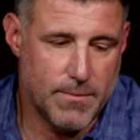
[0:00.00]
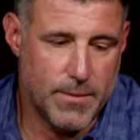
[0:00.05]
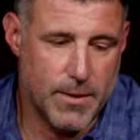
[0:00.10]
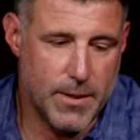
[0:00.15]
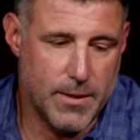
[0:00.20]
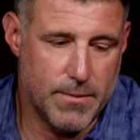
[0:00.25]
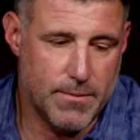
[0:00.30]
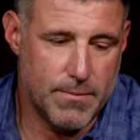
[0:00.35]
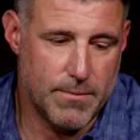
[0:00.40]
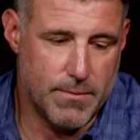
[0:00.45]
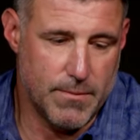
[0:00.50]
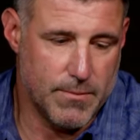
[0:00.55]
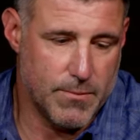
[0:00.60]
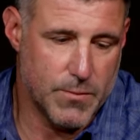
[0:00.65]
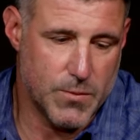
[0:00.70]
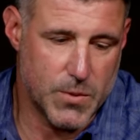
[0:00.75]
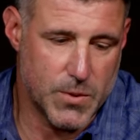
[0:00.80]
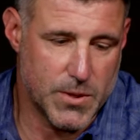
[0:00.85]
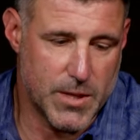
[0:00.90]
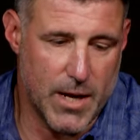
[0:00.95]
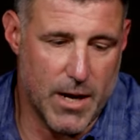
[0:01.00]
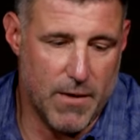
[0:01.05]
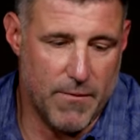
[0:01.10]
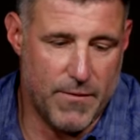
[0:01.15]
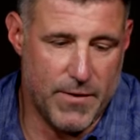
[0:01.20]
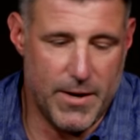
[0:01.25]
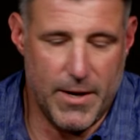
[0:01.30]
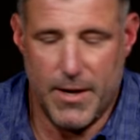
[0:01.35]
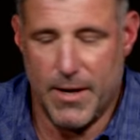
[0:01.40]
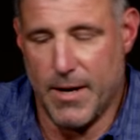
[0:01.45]
and was
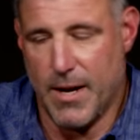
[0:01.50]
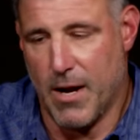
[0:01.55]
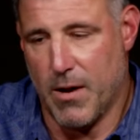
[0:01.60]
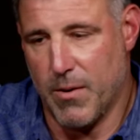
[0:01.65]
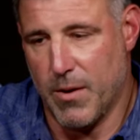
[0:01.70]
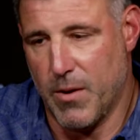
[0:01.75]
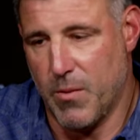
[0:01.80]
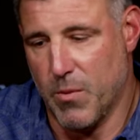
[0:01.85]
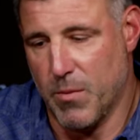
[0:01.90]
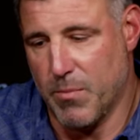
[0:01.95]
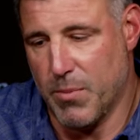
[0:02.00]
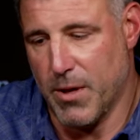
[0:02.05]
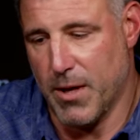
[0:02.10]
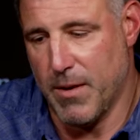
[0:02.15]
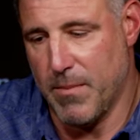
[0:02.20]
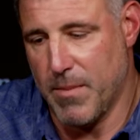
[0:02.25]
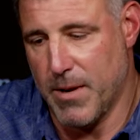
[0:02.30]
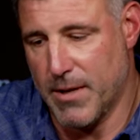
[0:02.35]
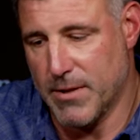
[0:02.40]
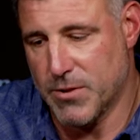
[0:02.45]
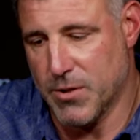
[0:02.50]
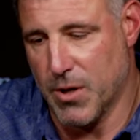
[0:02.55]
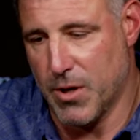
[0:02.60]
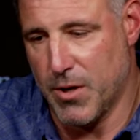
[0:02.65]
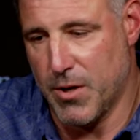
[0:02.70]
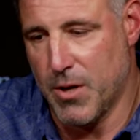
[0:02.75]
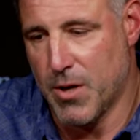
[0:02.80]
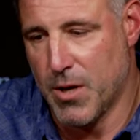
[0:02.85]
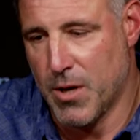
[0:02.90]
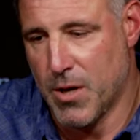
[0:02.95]
confident in how he would play based on,